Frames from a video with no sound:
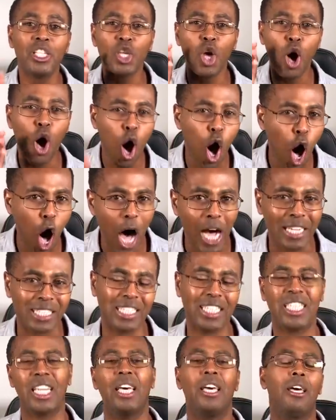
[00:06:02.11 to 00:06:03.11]

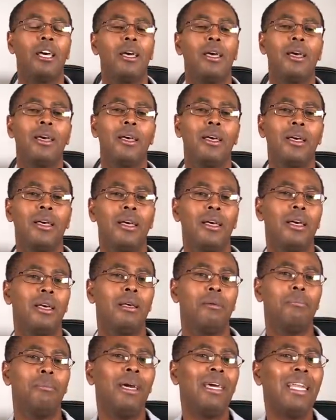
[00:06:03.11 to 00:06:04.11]
hot.
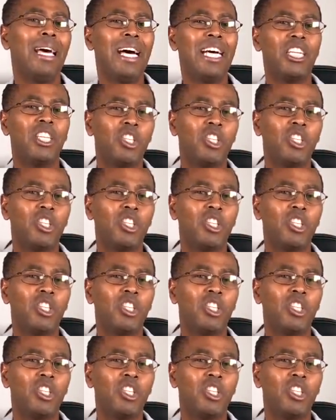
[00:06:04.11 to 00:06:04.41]
Men are